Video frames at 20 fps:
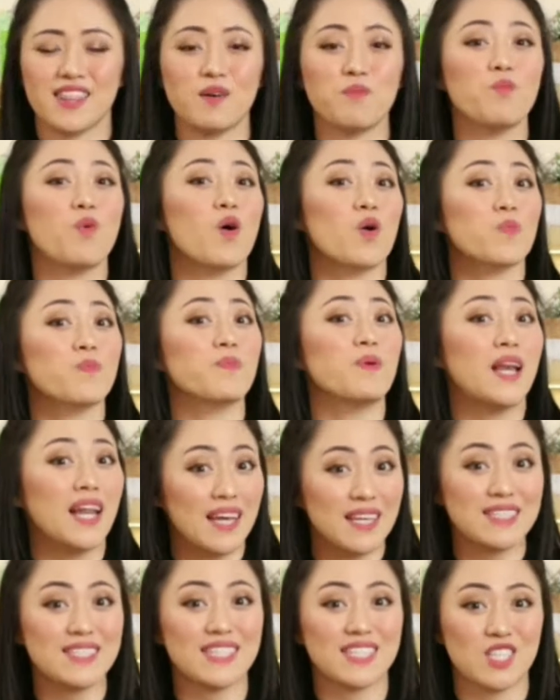the more
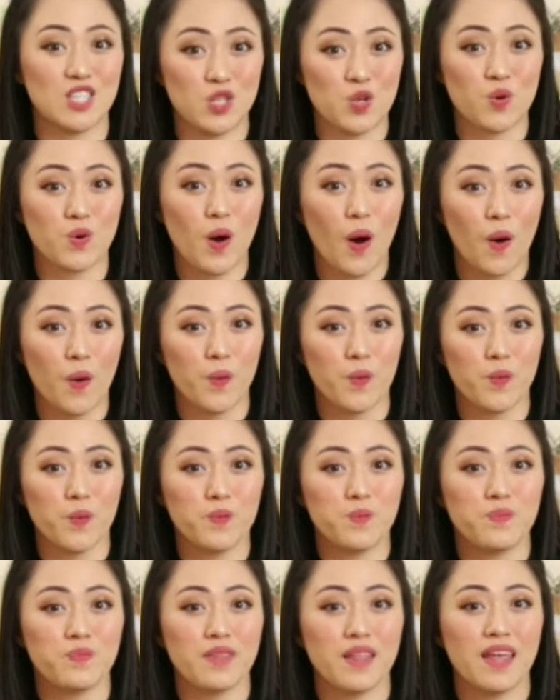places you go,
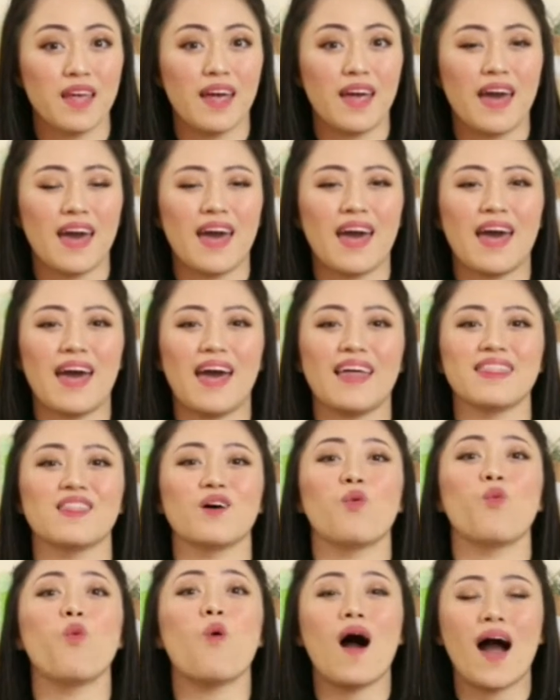
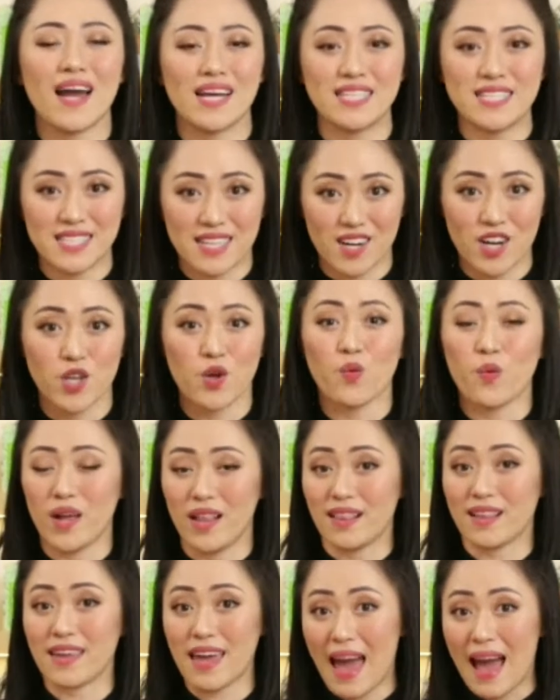and the wiser you
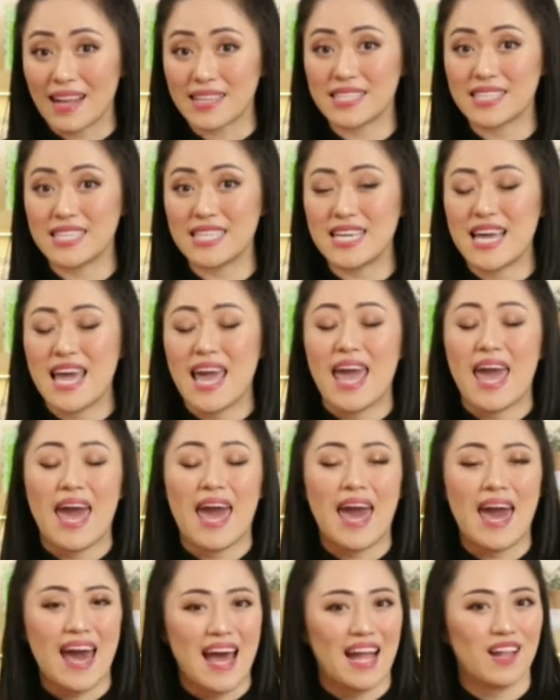will get.
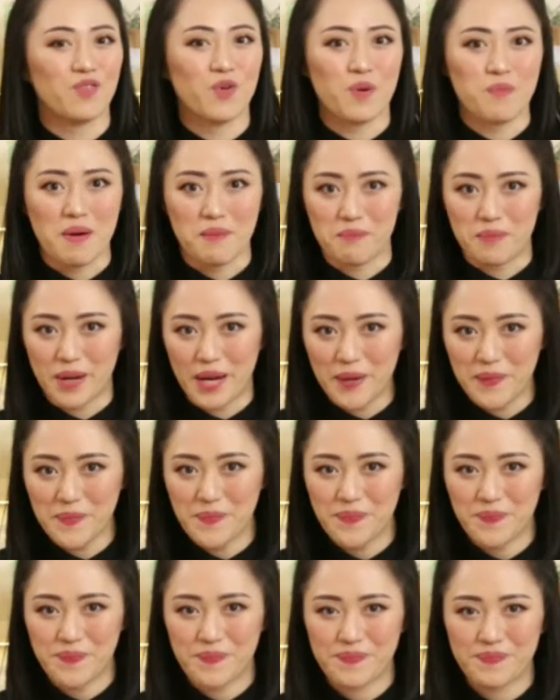And remember
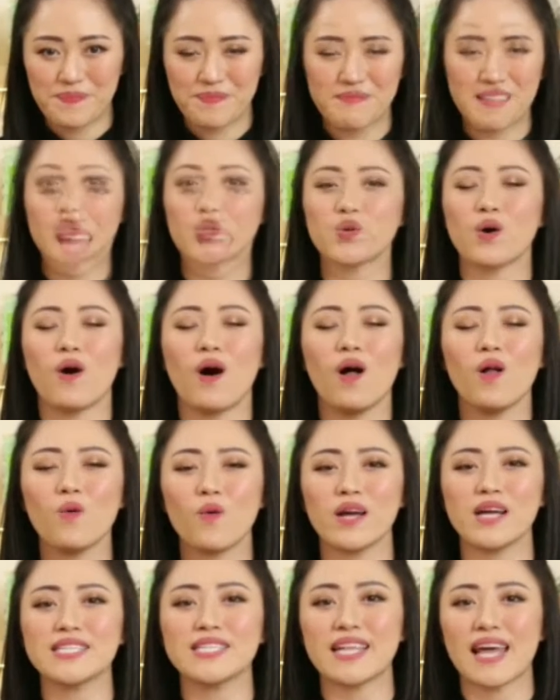to
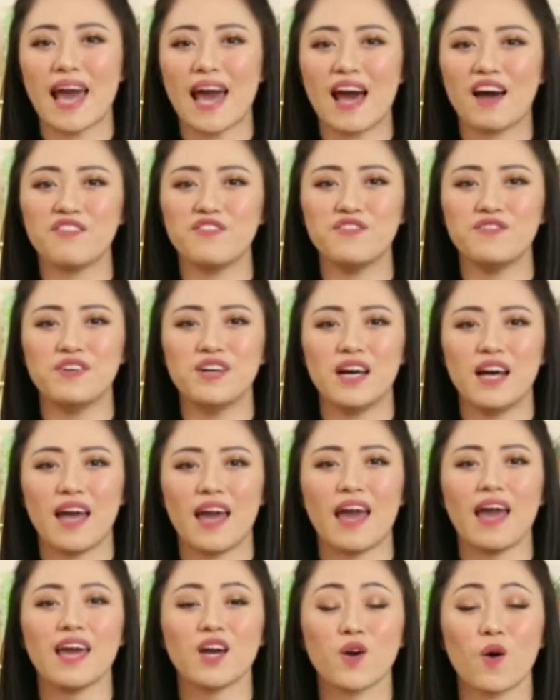always have
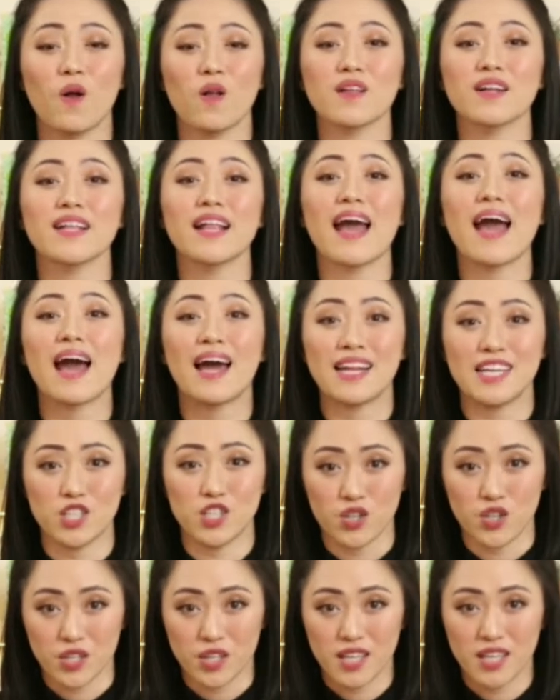a golden
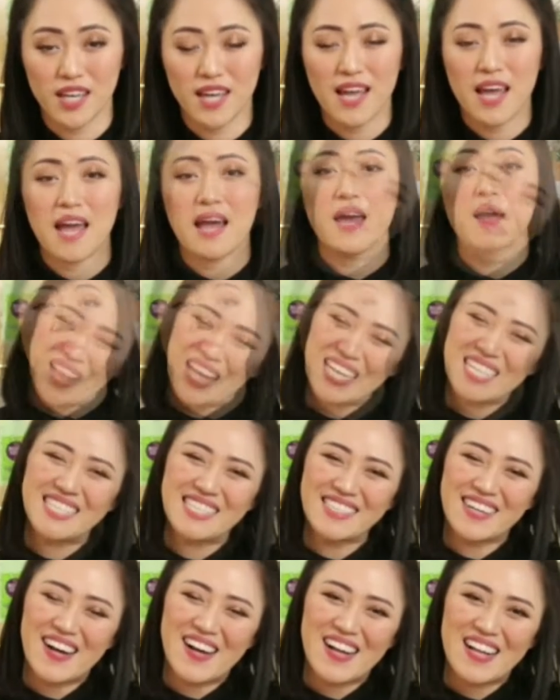attitude. God
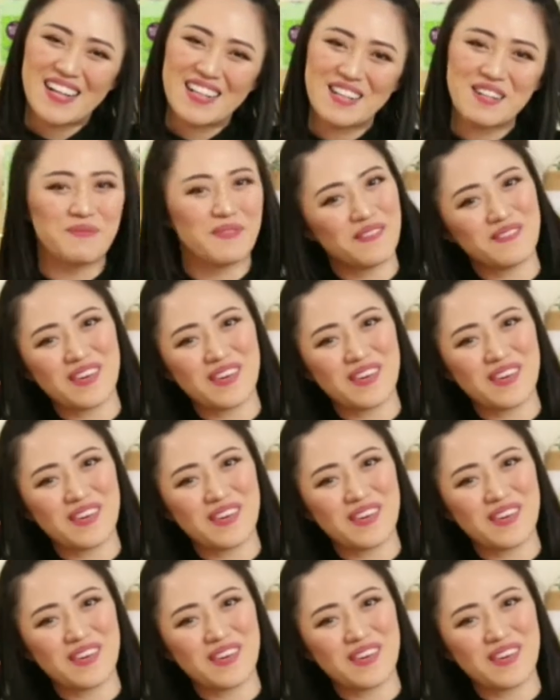bless you all.